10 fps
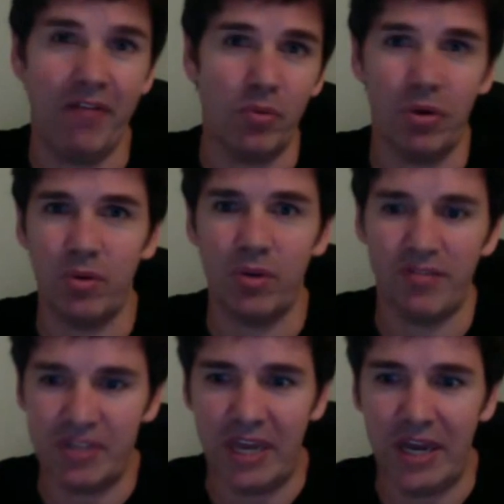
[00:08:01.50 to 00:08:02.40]
or what do I get
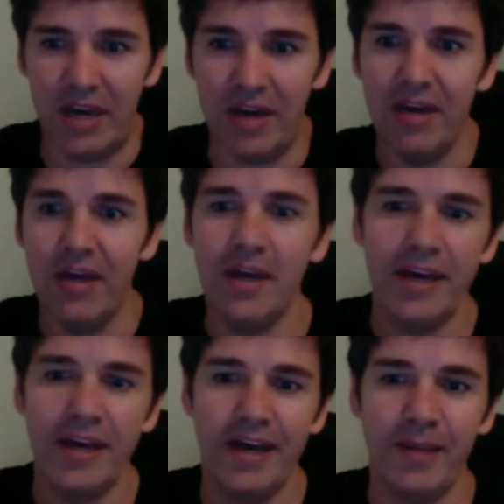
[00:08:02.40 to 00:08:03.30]
for 10?
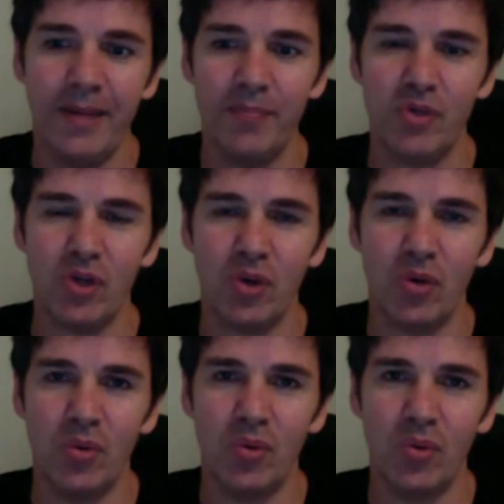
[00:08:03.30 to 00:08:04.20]

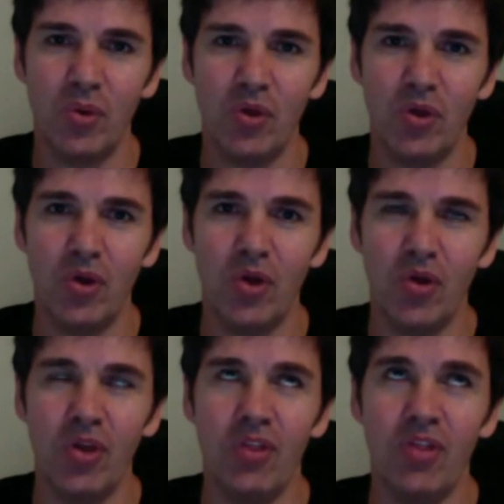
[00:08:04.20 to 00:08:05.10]
So
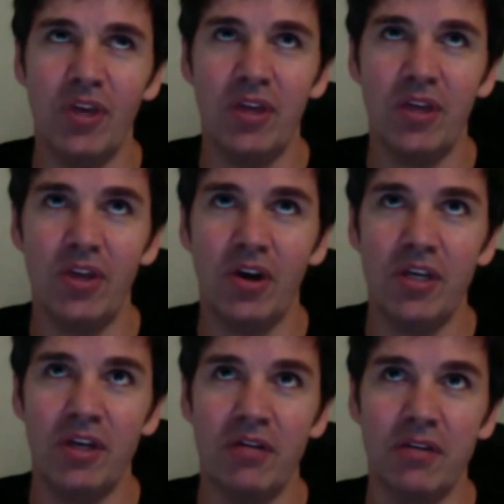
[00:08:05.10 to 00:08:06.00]
the
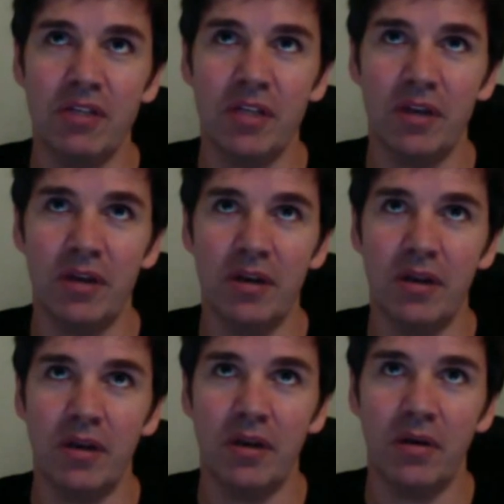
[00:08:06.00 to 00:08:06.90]
idea is that
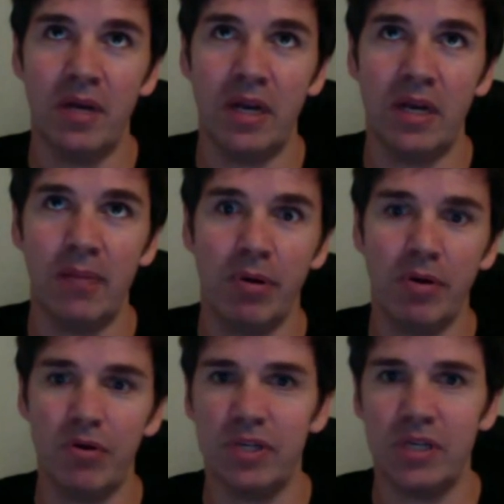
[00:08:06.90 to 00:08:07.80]
in any
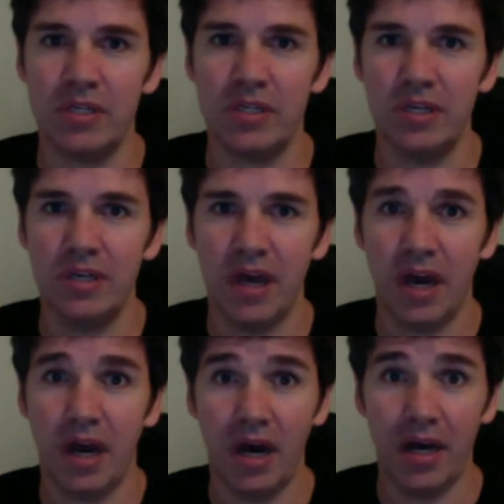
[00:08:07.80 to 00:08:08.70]
process,
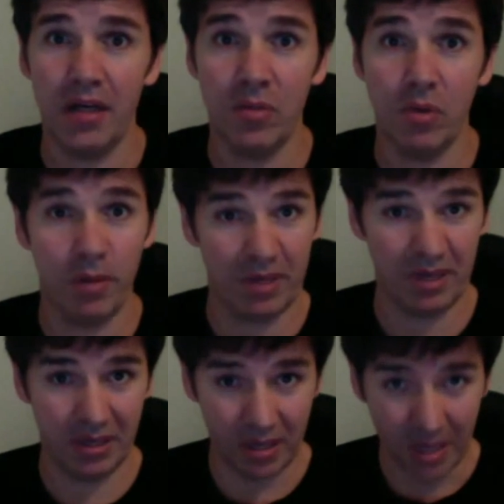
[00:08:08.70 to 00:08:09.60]
you want to
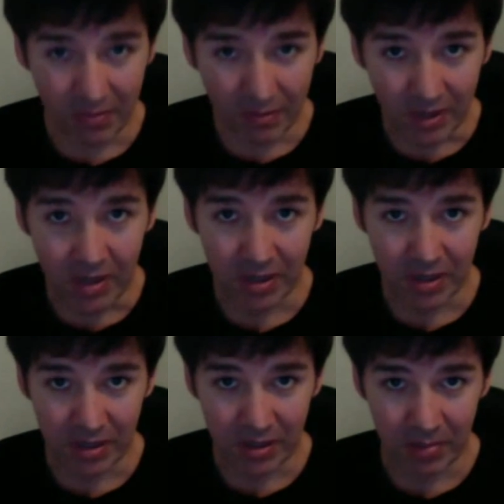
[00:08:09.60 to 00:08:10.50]
be
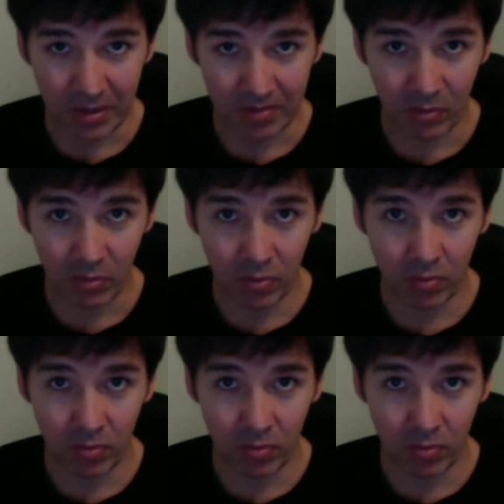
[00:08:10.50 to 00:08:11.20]
giving to people,